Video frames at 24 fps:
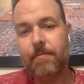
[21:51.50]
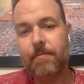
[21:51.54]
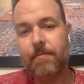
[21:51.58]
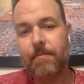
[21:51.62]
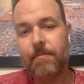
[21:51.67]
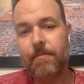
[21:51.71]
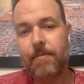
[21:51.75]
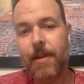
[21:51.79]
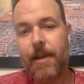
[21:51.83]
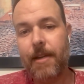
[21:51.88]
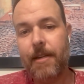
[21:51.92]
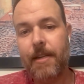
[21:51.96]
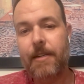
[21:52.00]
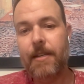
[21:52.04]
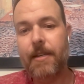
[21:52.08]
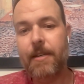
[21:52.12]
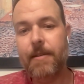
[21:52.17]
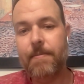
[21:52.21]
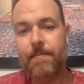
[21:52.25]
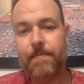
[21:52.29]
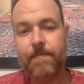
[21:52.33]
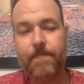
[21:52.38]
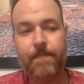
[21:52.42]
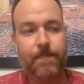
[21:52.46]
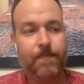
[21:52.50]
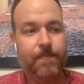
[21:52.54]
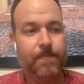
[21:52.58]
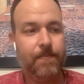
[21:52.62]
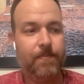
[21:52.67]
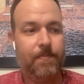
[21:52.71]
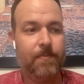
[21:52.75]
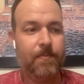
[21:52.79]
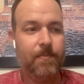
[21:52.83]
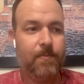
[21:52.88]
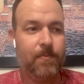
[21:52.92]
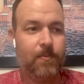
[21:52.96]
I need to
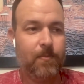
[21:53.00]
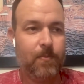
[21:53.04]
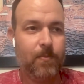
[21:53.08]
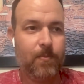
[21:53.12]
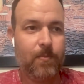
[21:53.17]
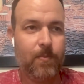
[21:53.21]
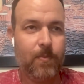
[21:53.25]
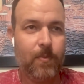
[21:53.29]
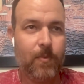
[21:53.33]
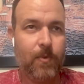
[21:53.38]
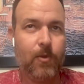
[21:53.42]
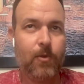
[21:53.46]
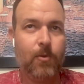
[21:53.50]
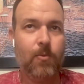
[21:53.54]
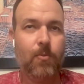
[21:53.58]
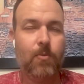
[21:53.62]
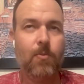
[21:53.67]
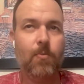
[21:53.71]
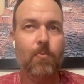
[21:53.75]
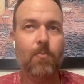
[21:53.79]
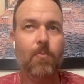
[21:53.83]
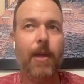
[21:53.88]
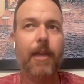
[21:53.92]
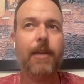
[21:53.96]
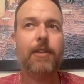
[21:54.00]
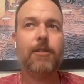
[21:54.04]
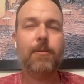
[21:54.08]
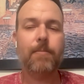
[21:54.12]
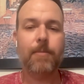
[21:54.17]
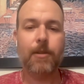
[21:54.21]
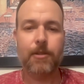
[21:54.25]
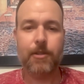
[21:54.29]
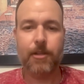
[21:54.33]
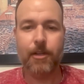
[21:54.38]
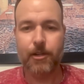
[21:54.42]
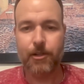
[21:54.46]
make some
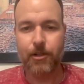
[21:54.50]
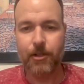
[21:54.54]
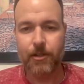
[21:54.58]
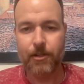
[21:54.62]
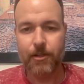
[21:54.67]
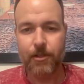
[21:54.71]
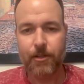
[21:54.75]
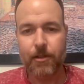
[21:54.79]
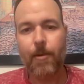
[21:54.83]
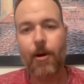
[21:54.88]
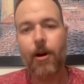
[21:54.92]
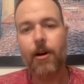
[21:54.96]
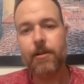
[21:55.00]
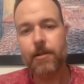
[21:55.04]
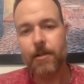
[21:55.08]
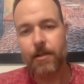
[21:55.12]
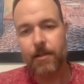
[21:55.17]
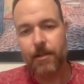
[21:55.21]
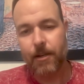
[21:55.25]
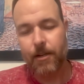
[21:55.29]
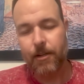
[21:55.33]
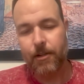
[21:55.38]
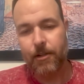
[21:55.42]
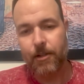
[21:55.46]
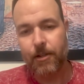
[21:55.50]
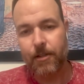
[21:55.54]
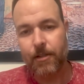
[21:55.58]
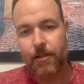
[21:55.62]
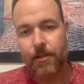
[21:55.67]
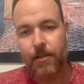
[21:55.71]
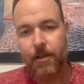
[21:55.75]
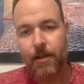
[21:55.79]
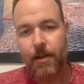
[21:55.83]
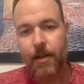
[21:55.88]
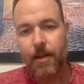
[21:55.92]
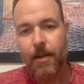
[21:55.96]
decisions, some hard
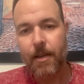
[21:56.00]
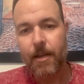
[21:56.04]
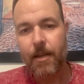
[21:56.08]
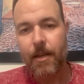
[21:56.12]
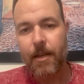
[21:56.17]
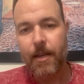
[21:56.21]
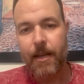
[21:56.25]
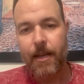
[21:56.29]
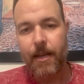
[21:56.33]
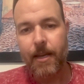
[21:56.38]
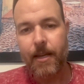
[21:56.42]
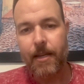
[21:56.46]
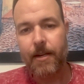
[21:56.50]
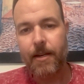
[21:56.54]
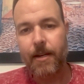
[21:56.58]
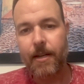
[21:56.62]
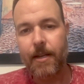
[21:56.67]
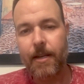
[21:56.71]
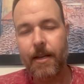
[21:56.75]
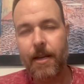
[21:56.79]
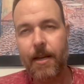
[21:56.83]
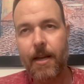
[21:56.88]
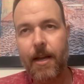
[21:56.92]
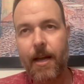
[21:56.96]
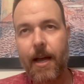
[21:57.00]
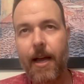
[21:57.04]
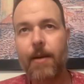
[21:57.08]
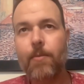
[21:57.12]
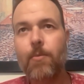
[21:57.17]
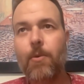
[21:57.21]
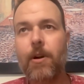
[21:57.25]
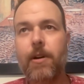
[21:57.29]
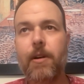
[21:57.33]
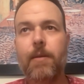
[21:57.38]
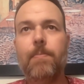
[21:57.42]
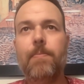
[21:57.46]
decisions, and I
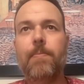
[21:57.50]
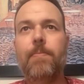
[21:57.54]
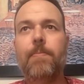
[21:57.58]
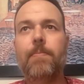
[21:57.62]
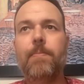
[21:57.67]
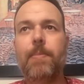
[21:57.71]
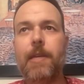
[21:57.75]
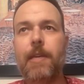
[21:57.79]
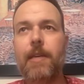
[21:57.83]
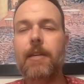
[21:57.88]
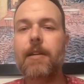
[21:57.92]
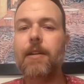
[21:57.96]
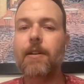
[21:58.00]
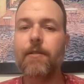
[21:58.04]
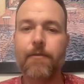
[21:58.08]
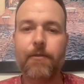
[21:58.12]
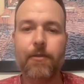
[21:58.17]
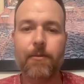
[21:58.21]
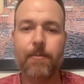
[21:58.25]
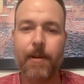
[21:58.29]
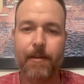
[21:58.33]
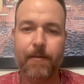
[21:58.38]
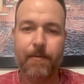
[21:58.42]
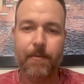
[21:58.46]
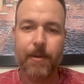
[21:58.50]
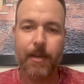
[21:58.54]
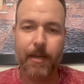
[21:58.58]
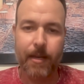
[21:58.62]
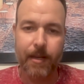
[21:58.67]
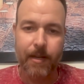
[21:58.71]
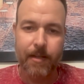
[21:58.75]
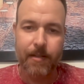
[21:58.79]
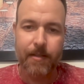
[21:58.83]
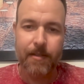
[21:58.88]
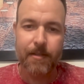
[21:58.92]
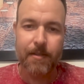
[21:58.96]
want to be here for my
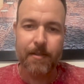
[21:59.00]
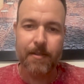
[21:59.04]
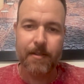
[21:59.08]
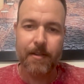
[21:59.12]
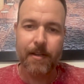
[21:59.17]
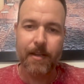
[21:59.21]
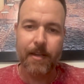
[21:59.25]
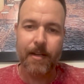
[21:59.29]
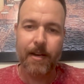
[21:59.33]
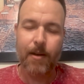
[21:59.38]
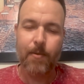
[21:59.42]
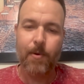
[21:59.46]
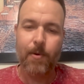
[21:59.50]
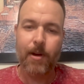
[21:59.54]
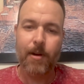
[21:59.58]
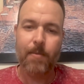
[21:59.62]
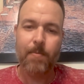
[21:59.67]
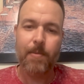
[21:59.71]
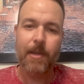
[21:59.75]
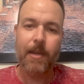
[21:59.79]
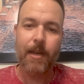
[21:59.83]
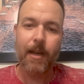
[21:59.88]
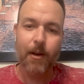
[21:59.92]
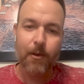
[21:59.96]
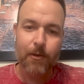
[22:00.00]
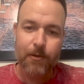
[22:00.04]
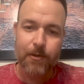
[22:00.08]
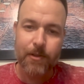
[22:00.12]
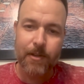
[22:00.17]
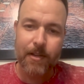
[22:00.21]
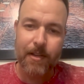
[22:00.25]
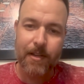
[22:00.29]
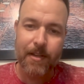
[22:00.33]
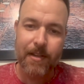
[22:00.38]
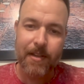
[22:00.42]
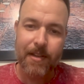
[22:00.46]
kids, and I want to be
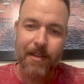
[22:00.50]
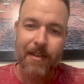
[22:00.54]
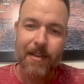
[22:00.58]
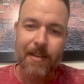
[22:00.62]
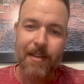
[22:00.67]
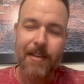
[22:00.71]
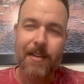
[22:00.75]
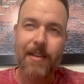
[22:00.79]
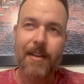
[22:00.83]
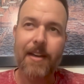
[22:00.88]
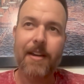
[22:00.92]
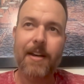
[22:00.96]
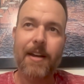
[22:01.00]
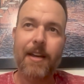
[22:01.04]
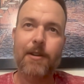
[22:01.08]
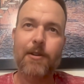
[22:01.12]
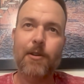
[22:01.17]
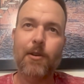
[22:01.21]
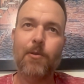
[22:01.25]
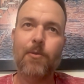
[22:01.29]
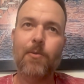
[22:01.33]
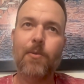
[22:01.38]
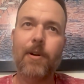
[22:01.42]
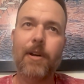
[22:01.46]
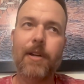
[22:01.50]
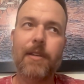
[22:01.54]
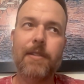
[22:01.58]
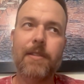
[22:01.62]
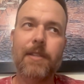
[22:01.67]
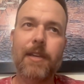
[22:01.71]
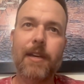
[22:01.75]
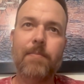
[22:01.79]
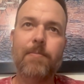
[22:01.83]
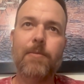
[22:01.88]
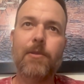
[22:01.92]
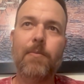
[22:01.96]
healthy, and I don't want
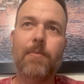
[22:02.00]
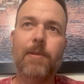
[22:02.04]
them to be